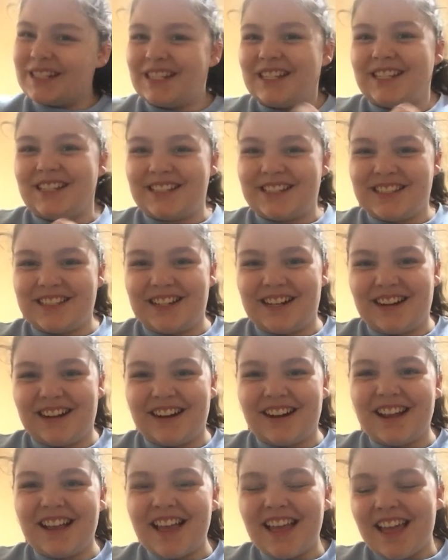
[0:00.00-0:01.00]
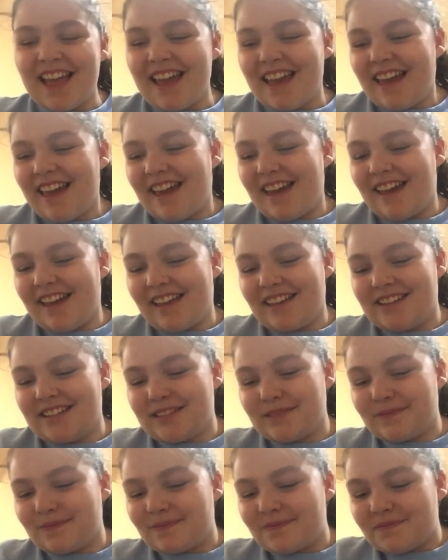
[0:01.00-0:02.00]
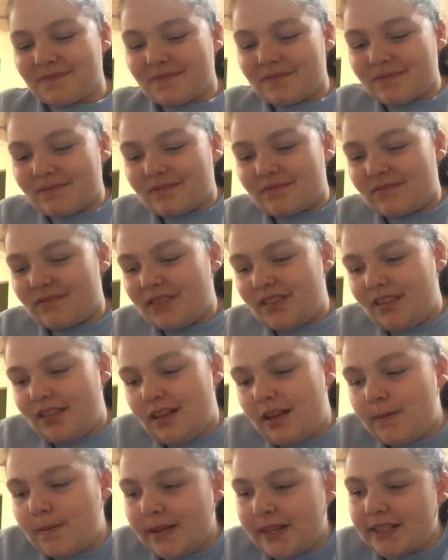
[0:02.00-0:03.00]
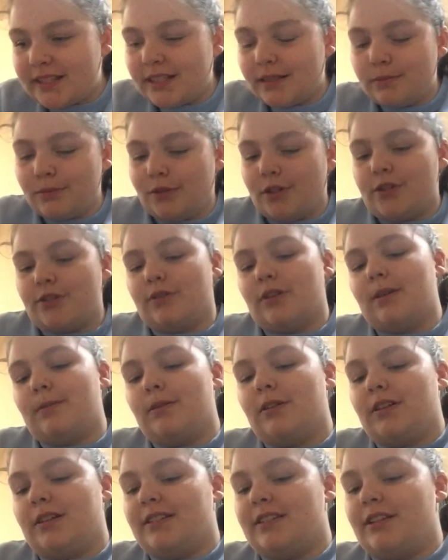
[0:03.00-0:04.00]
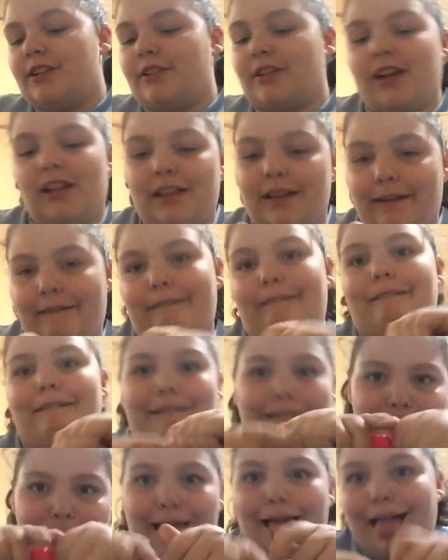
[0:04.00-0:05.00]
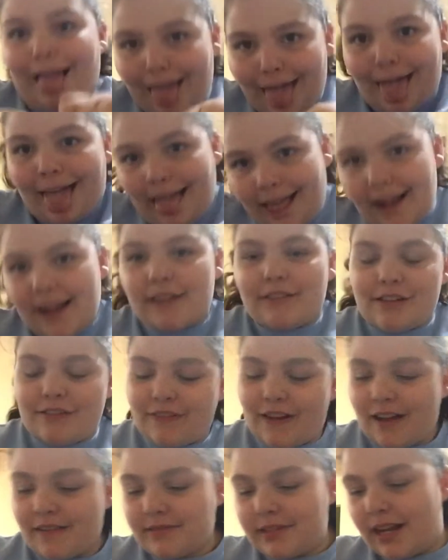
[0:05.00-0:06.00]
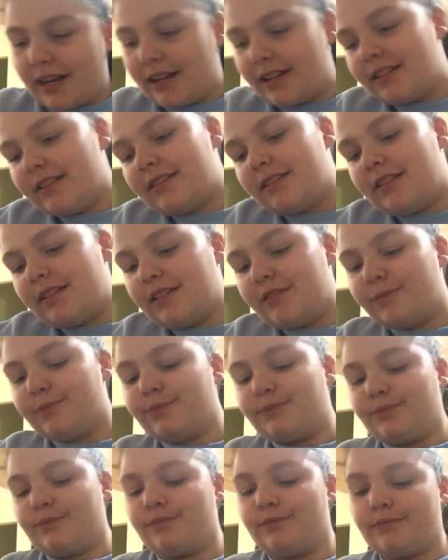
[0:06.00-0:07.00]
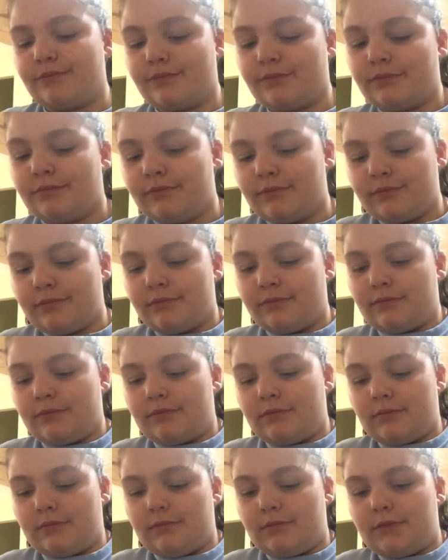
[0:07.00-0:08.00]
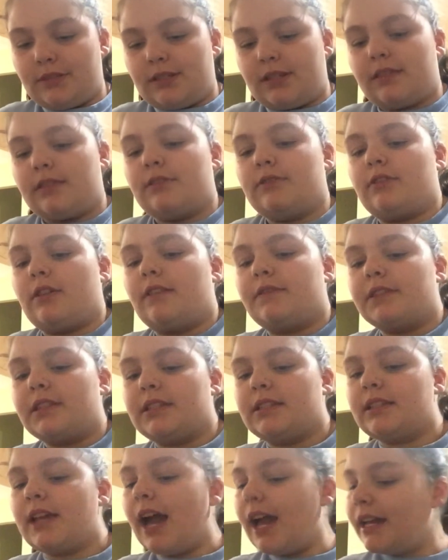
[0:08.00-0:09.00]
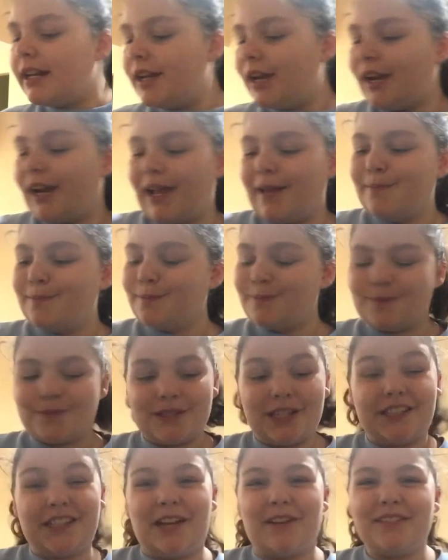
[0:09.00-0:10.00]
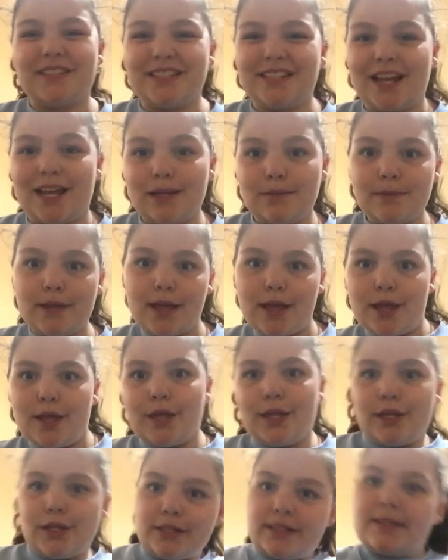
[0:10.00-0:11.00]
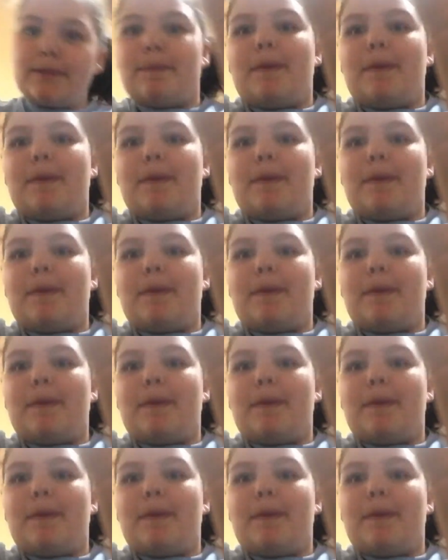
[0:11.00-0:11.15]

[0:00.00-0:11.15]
easier, and it makes it more enjoyable because then you're not like every 5 seconds, you know. Set those off to the side. Alright, now it's time to